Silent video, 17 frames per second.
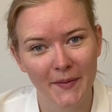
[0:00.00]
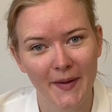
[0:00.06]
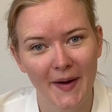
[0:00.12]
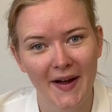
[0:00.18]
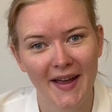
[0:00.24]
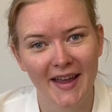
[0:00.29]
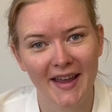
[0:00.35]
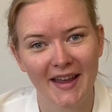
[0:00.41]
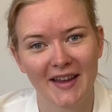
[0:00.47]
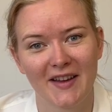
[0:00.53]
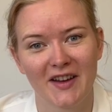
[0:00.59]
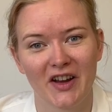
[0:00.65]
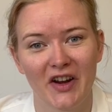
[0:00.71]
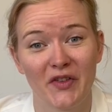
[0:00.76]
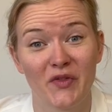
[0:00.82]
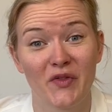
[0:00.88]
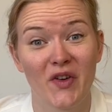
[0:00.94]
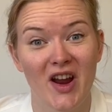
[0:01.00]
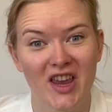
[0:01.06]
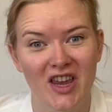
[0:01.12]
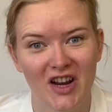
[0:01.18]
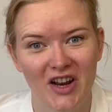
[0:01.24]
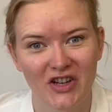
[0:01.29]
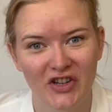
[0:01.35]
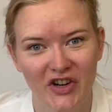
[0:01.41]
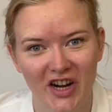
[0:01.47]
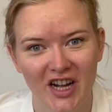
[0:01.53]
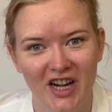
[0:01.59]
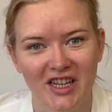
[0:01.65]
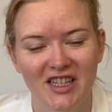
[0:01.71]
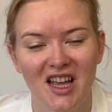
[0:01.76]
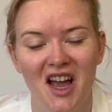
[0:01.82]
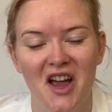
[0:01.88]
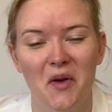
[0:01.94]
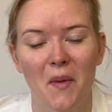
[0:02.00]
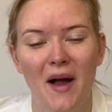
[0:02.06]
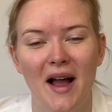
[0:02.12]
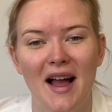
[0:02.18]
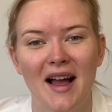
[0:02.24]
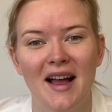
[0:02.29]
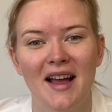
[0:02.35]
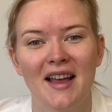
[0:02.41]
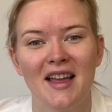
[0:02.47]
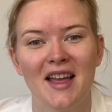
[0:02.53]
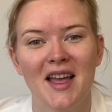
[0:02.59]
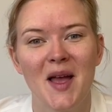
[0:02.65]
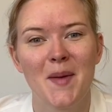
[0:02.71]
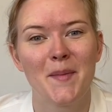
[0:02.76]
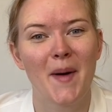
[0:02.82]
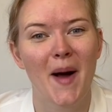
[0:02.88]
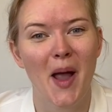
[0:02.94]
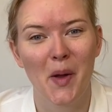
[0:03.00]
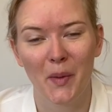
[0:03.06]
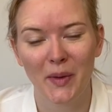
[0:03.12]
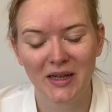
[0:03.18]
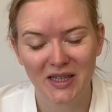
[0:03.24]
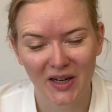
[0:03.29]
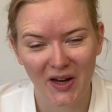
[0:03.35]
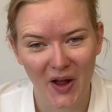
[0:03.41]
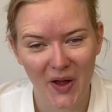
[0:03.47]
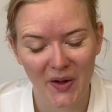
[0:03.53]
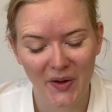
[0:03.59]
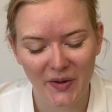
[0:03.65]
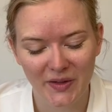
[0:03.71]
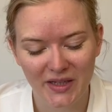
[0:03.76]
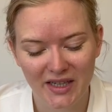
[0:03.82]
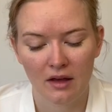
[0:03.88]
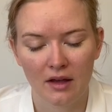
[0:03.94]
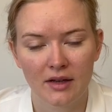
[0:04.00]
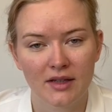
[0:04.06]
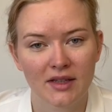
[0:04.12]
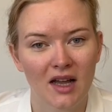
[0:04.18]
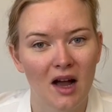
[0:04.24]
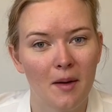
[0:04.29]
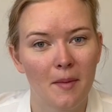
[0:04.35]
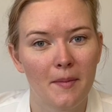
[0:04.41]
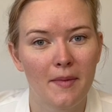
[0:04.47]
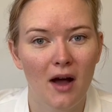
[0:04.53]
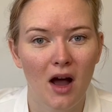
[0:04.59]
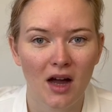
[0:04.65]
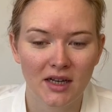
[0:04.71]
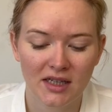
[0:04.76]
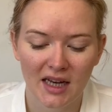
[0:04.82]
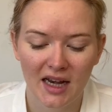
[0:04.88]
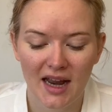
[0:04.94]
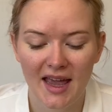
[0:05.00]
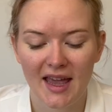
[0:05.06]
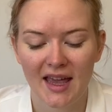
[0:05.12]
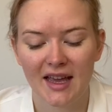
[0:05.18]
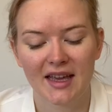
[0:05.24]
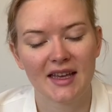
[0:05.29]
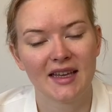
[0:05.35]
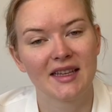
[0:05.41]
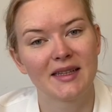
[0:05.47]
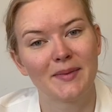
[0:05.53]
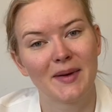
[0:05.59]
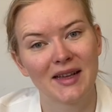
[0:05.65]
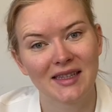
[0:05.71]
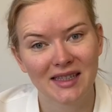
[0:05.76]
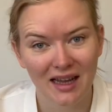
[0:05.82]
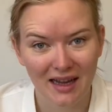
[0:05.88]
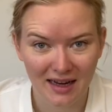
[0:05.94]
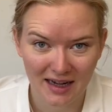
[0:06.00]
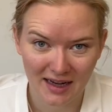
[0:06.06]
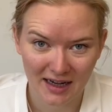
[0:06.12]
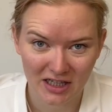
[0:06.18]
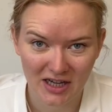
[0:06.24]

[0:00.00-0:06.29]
my kind of regular trainers that I wear, my winter coat, some underlayers, my cycling